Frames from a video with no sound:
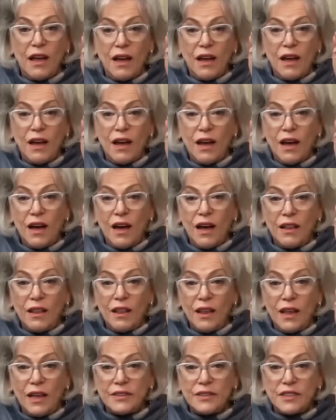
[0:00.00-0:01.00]

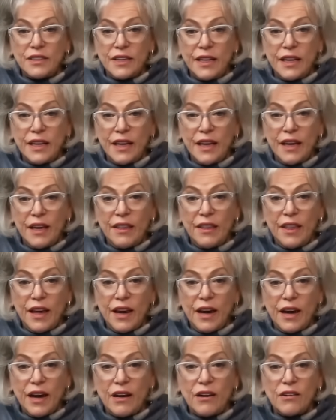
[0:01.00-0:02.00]
Let's get
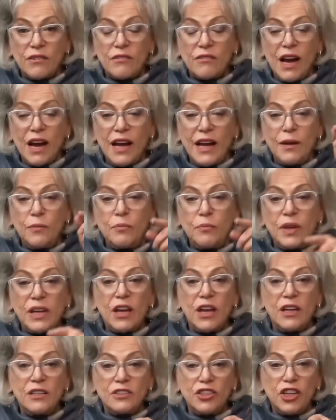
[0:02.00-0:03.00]
there, right?
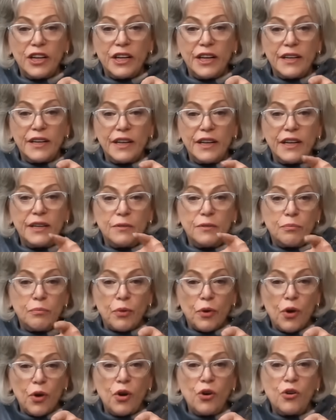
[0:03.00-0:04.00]
Because look at it, it
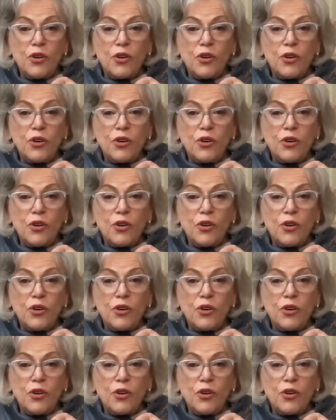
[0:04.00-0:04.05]
broke